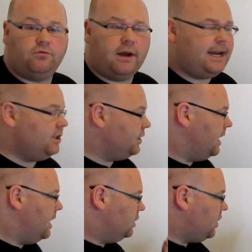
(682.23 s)
range.
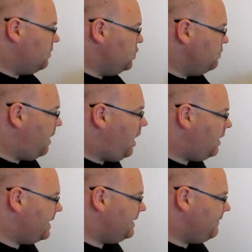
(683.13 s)
So market